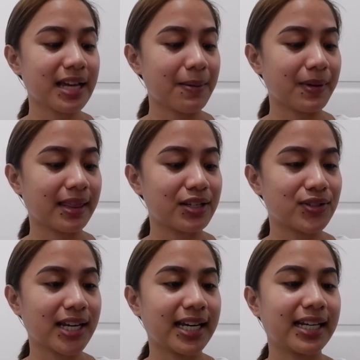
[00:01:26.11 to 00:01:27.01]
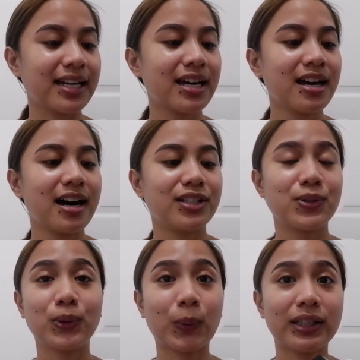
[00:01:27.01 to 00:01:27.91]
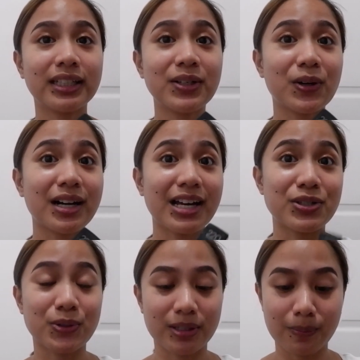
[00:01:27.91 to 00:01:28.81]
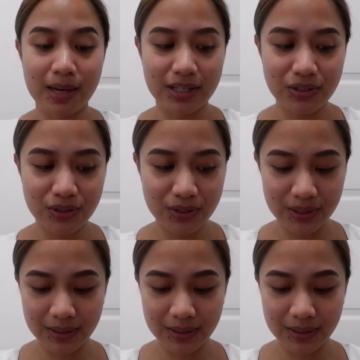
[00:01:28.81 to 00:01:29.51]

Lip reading: I'm in the shade 220 or Natural Beige.